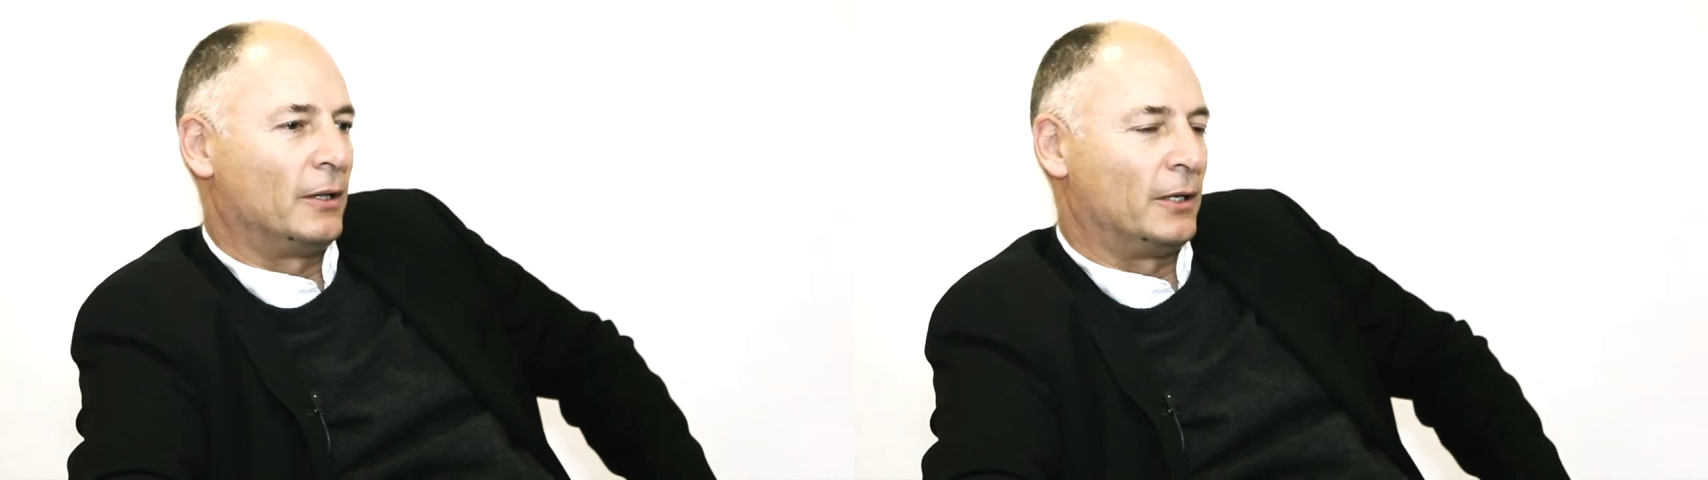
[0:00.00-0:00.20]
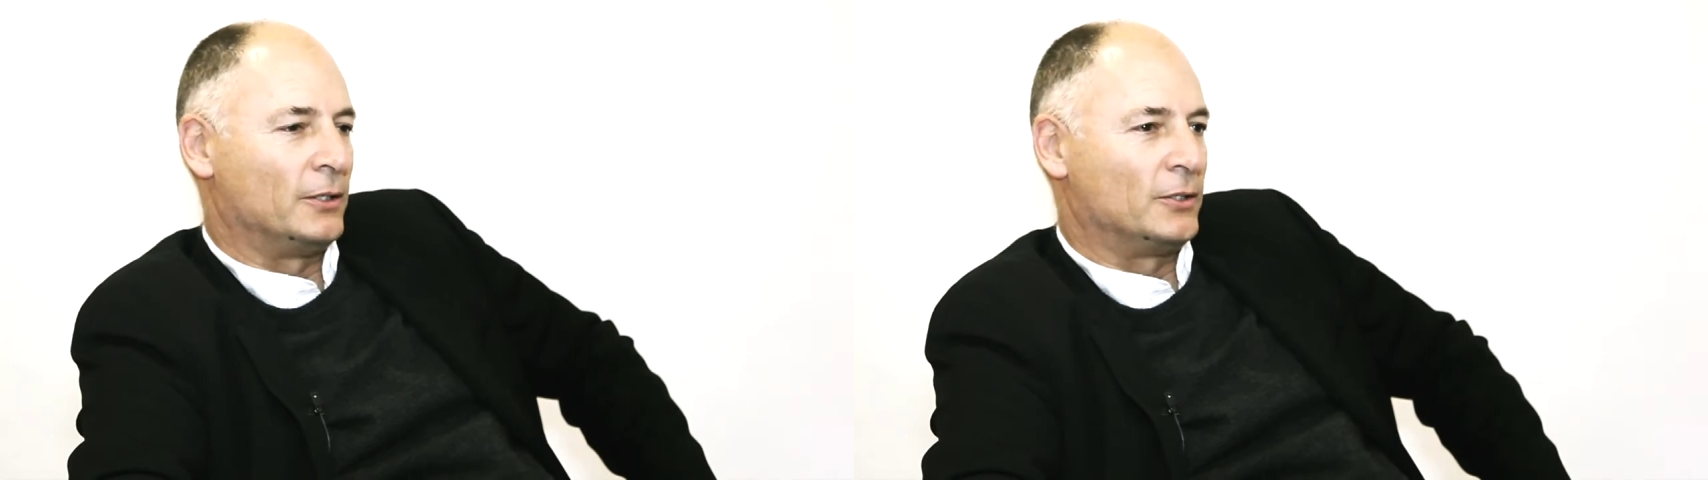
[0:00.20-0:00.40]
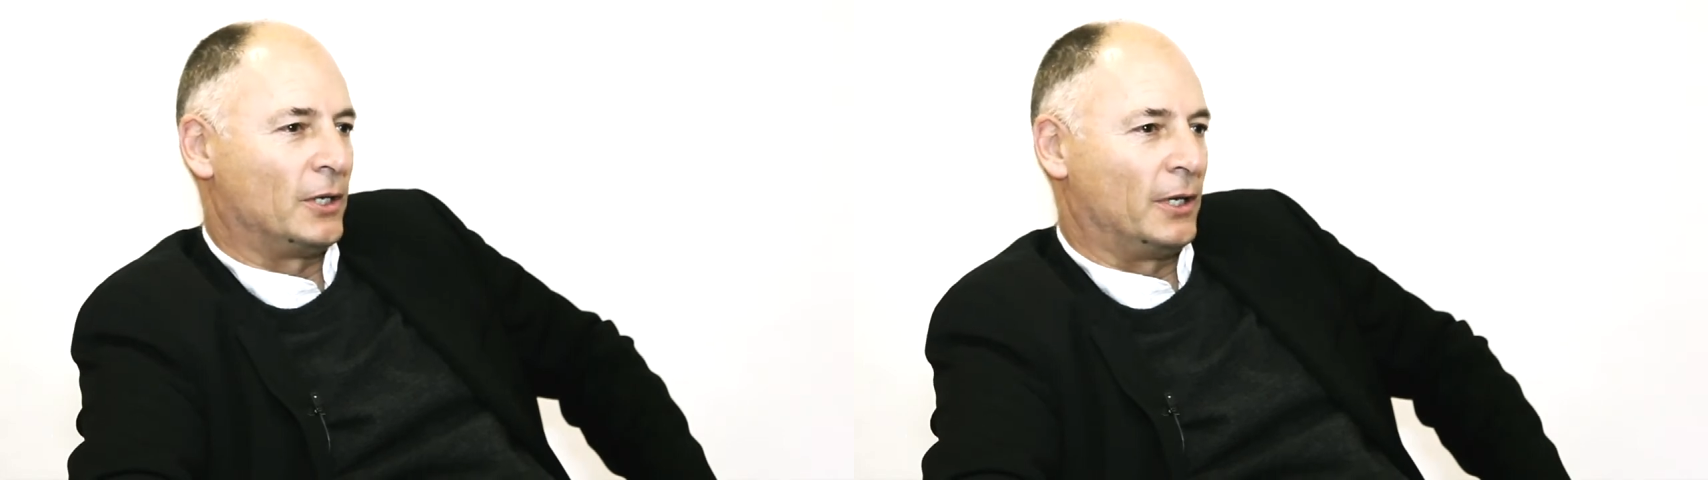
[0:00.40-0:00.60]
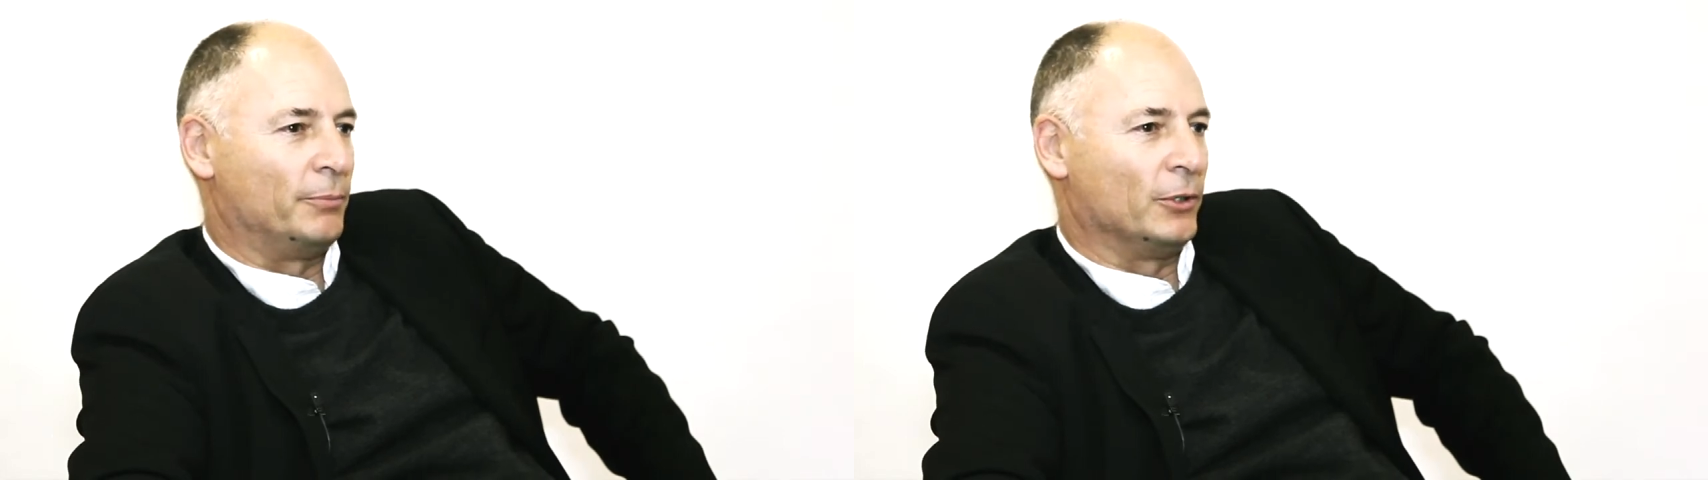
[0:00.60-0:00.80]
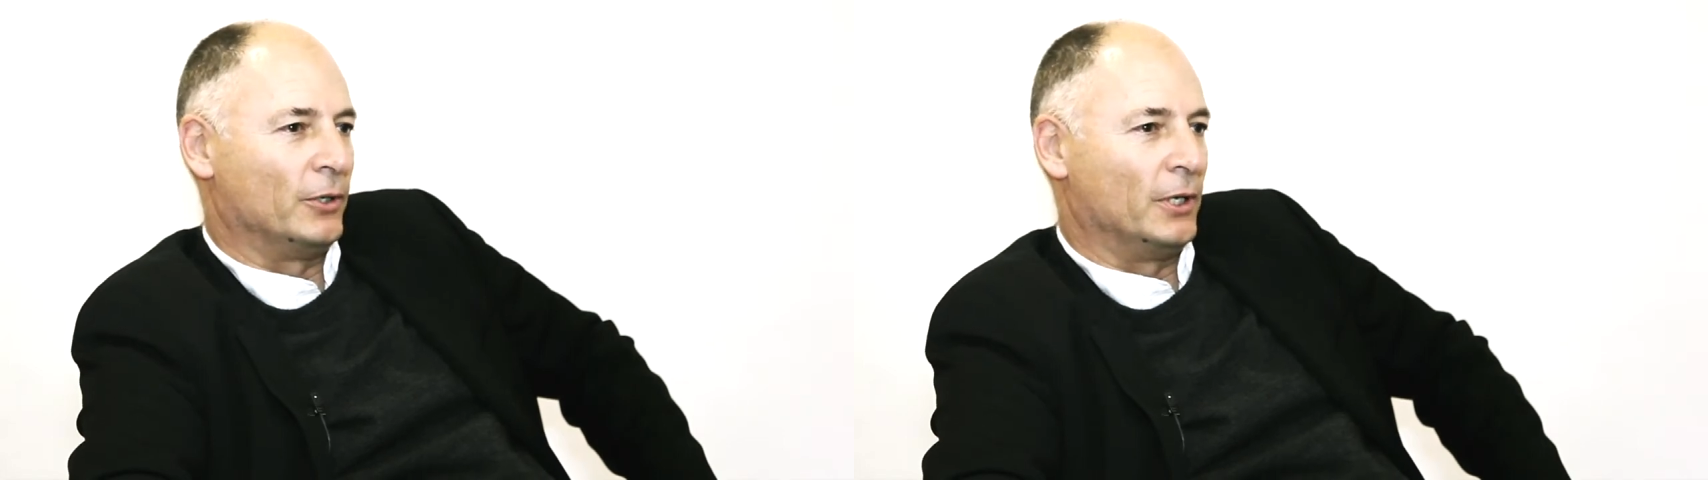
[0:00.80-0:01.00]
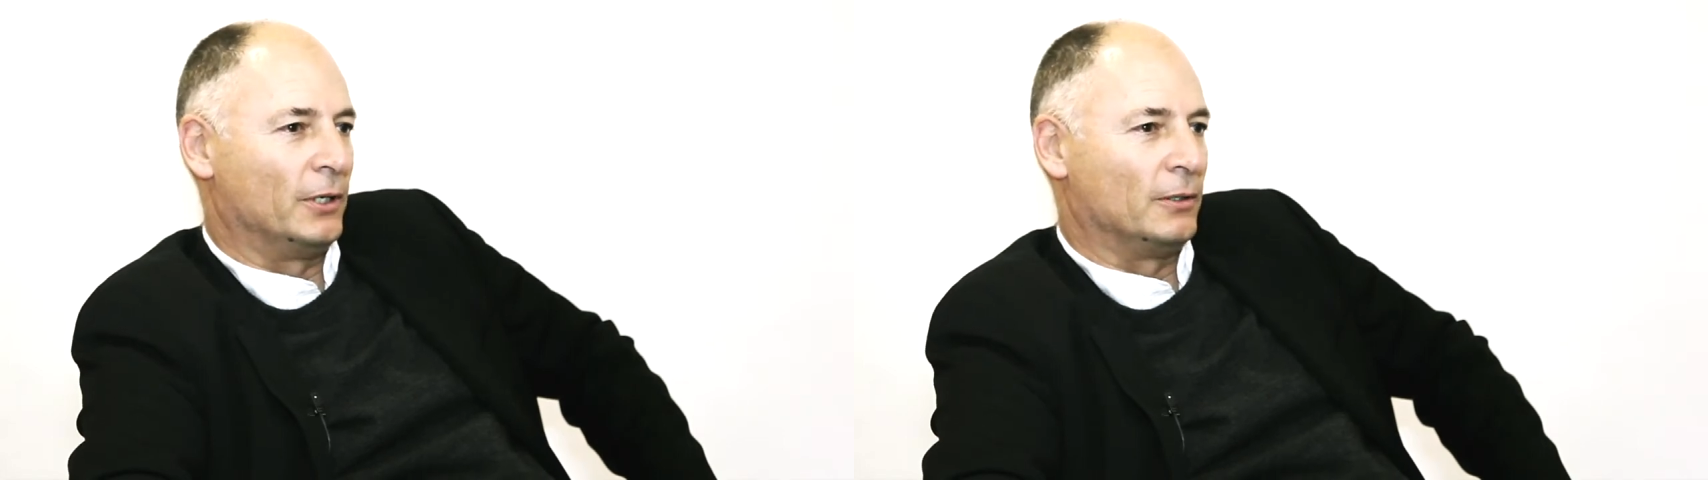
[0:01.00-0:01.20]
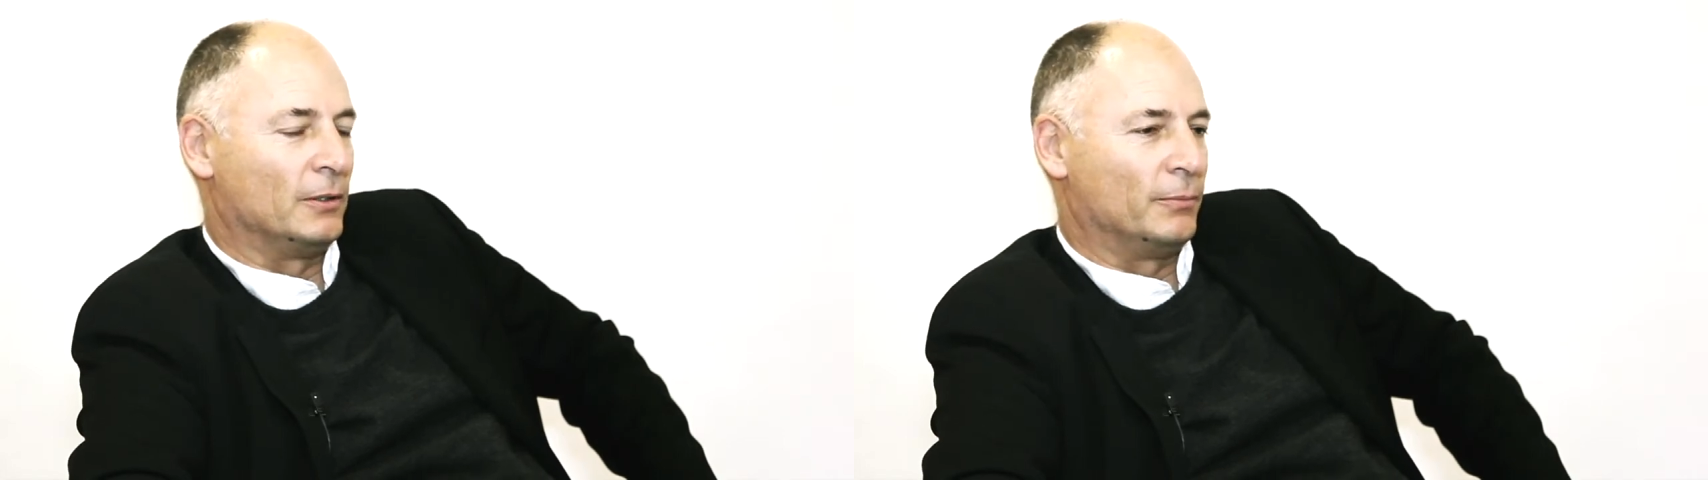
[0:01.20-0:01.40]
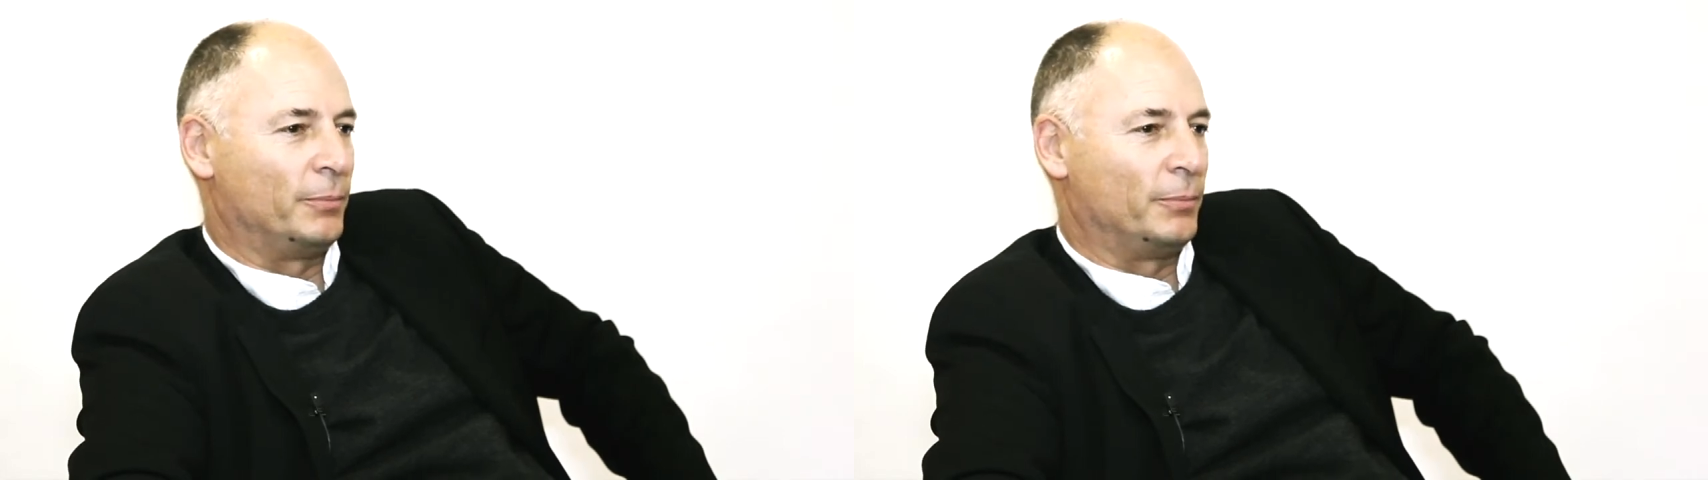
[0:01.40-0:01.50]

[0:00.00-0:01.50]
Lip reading: There's a building in